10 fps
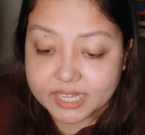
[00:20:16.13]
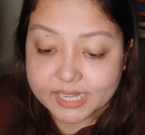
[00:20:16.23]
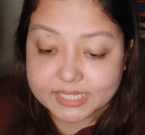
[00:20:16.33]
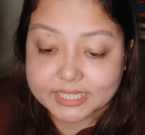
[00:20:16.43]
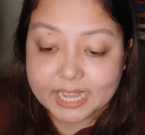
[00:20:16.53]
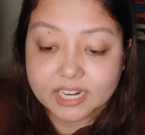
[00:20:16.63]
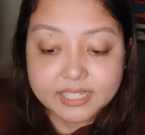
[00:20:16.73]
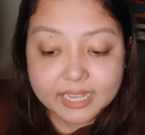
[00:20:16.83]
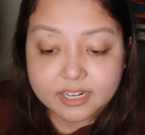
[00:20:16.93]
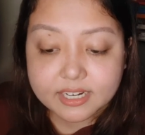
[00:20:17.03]
His
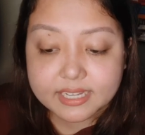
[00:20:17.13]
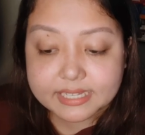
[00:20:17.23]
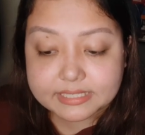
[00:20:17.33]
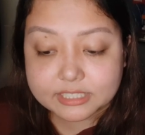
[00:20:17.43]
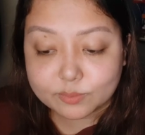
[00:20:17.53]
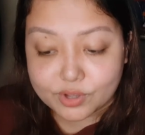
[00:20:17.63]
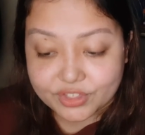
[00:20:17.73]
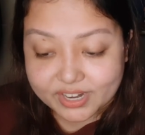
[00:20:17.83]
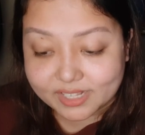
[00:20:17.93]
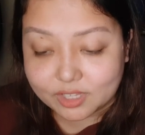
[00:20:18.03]
caretaker is his
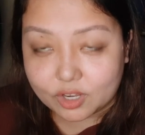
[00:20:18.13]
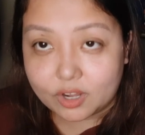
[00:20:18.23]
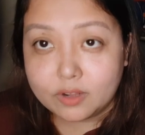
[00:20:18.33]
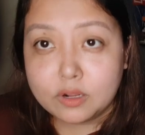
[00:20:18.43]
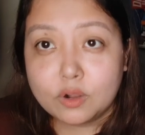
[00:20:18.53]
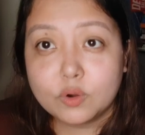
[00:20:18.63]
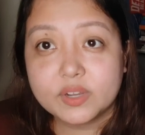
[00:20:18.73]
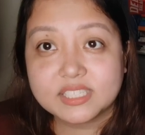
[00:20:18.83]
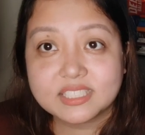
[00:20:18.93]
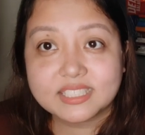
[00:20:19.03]
mother-in-law, who
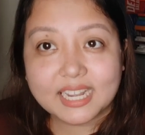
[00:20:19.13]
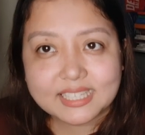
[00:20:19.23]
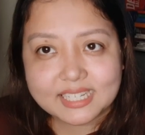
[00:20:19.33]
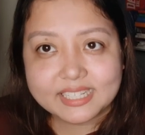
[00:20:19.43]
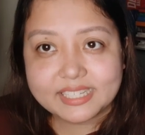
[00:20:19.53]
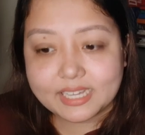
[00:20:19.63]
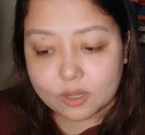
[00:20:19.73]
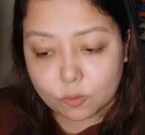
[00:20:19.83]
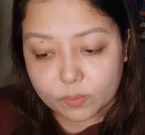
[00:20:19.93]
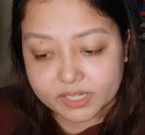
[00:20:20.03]
is technically
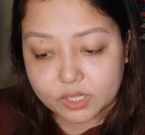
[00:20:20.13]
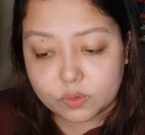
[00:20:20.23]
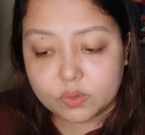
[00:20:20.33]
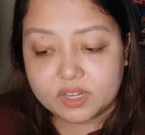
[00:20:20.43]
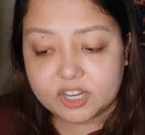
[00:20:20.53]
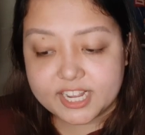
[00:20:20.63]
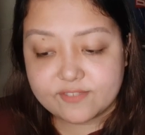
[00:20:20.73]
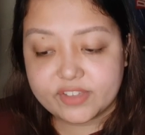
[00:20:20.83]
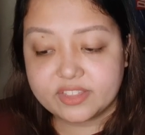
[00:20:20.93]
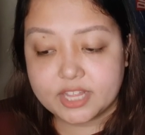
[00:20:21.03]
a widow
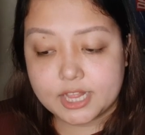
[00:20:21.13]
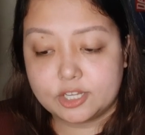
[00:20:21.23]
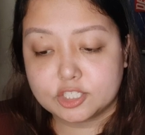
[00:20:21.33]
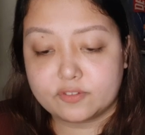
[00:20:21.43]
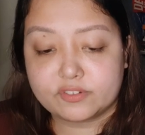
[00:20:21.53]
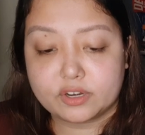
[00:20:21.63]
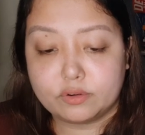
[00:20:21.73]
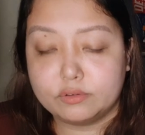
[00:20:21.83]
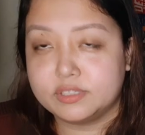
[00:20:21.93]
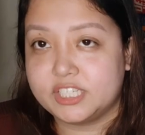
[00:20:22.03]
grieving the loss of her
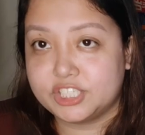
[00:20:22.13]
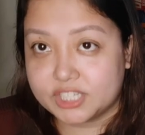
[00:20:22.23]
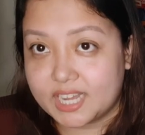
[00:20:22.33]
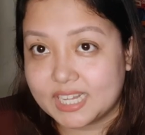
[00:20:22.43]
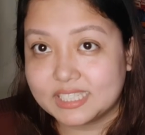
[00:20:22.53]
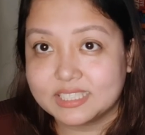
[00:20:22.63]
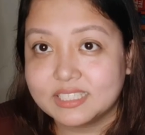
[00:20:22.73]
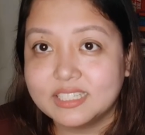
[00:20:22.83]
only child.